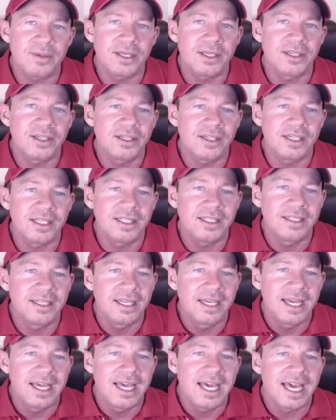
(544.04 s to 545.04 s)
be good.
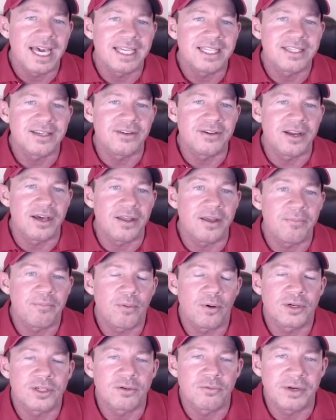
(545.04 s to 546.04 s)
And so a
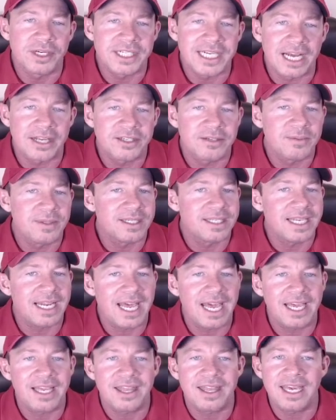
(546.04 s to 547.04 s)
person reached out to me and said,
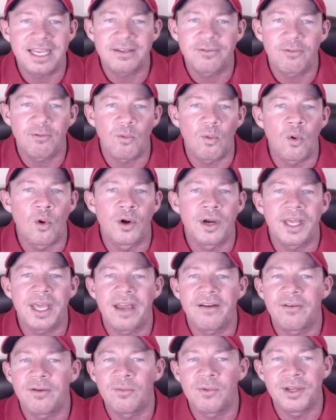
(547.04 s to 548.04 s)
hey, thanks for warning
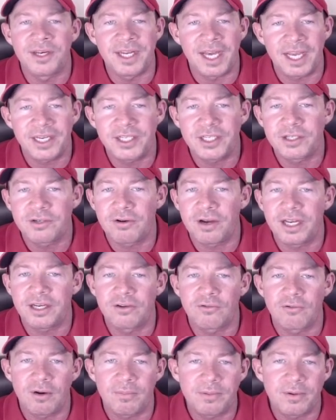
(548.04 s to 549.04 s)
everyone not to trade
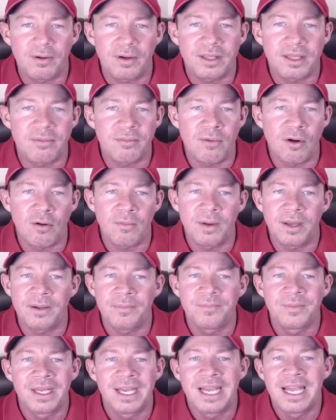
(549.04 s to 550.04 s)
crypto at the
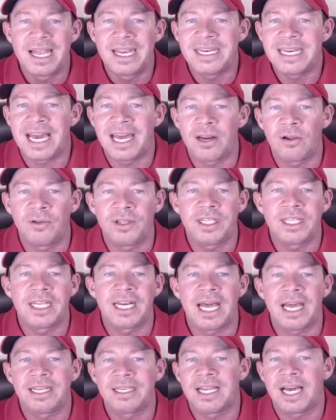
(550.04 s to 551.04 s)
moment. Not only did
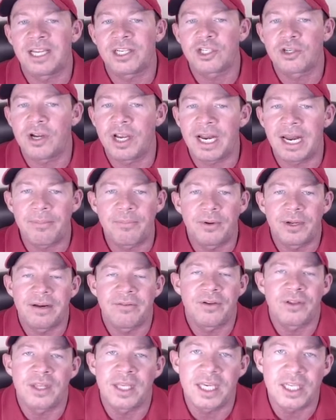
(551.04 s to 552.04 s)
I not trade, I put
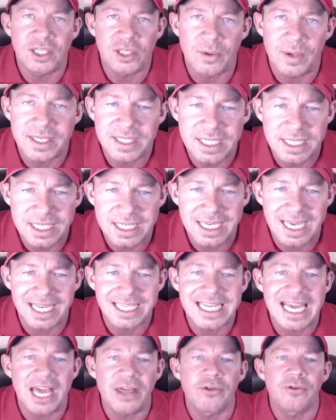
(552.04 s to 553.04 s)
everything in U S D T. I
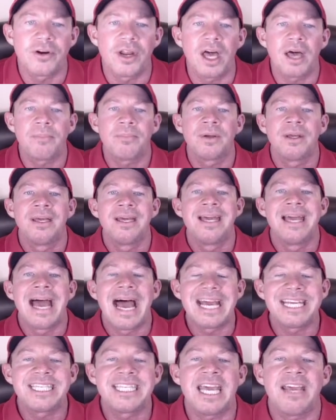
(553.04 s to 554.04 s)
tethered up.
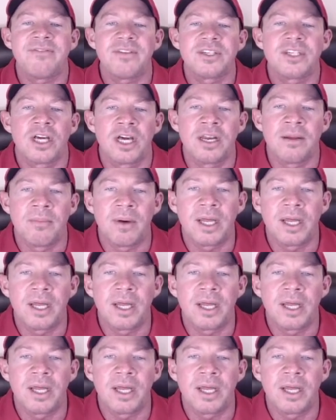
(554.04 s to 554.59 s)
I saved a ton of